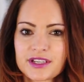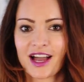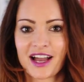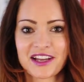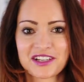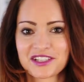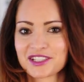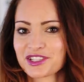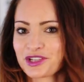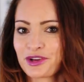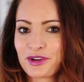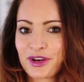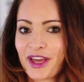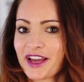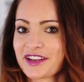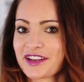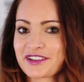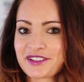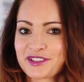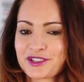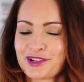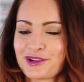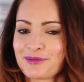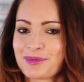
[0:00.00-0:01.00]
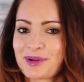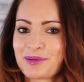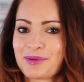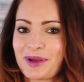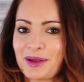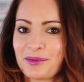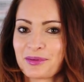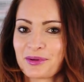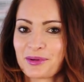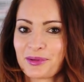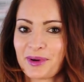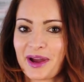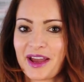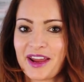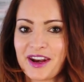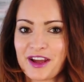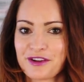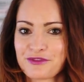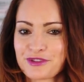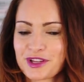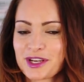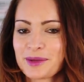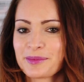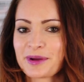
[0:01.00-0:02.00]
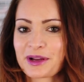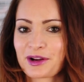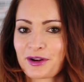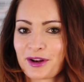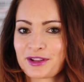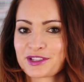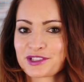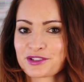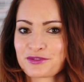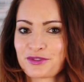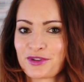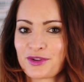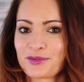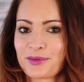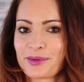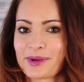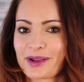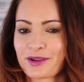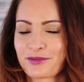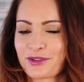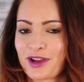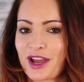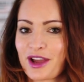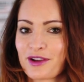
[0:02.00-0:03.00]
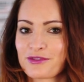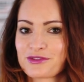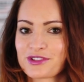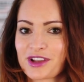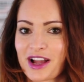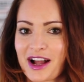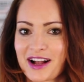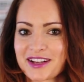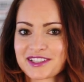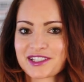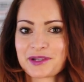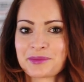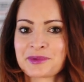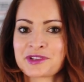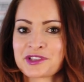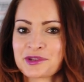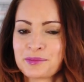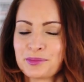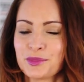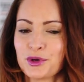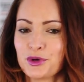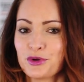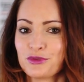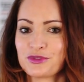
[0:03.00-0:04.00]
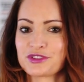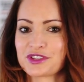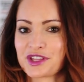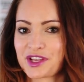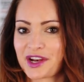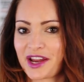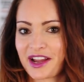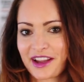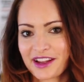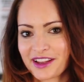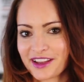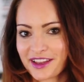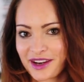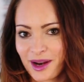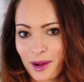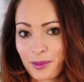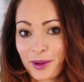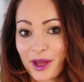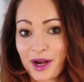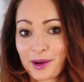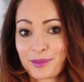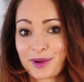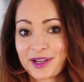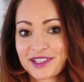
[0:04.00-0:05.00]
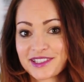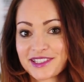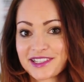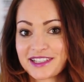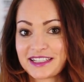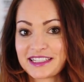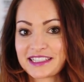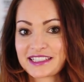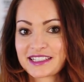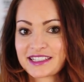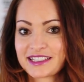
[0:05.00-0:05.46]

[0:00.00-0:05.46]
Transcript: I just don't like disturbing people and I feel a bit claustrophobic if I have to ask someone to move so that I can get up out of my seat.